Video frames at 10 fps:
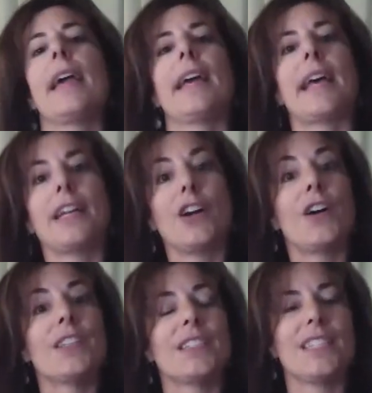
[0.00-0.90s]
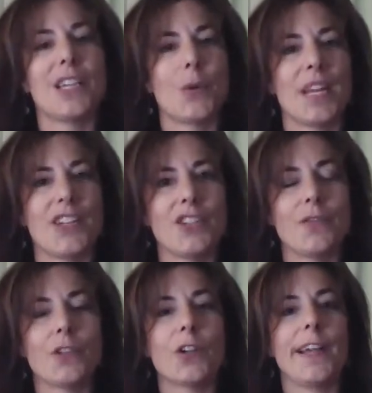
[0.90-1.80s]
And I call this the equation
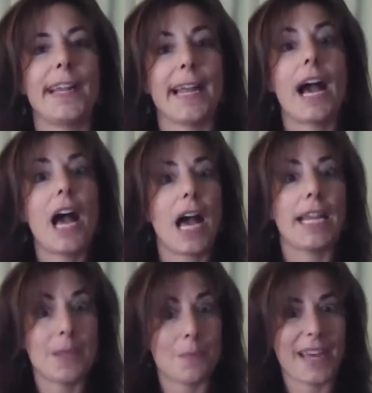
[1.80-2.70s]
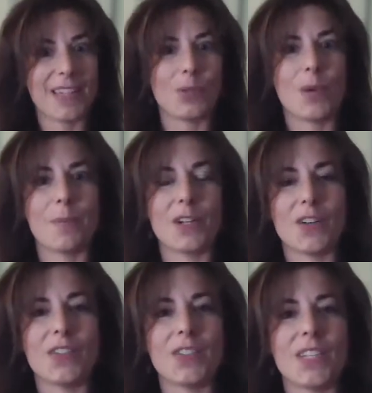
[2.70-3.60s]
for creating high-impact
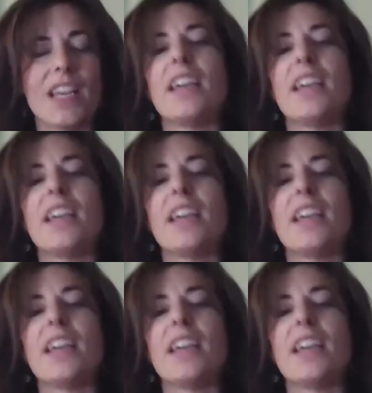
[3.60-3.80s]
webinars.